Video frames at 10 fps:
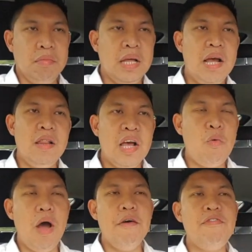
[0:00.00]
they're
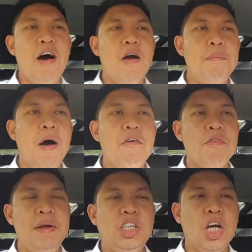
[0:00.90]
quite far apart
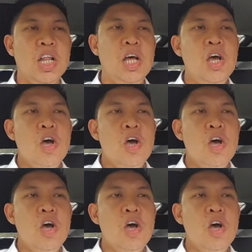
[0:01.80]
from each other.